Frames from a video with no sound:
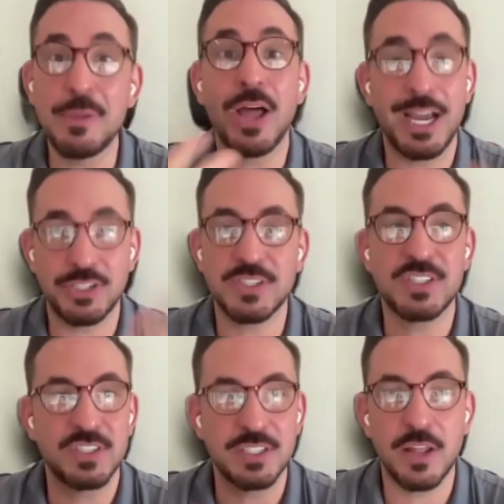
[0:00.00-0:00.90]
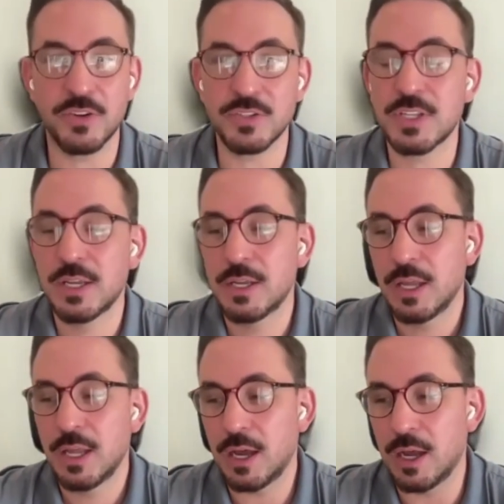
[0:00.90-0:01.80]
Email addresses and others
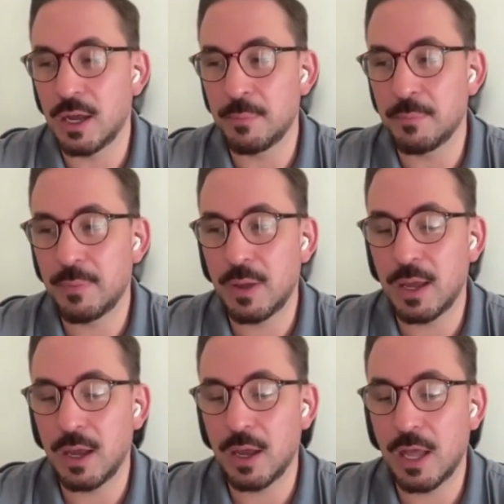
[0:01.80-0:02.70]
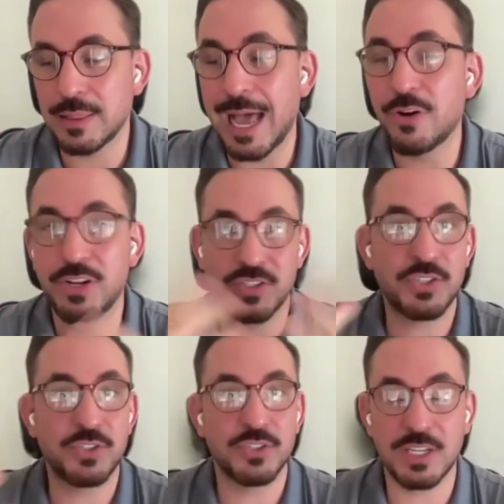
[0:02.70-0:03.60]

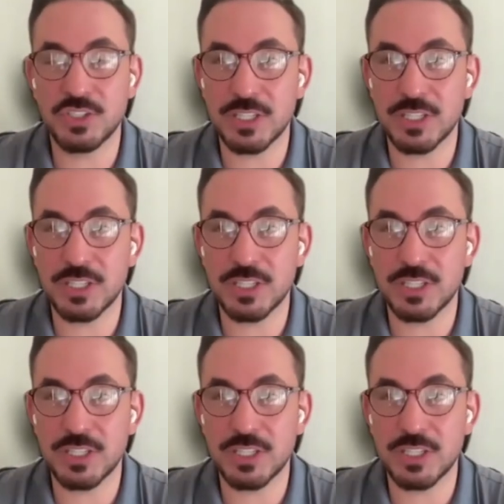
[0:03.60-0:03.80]
allowed us to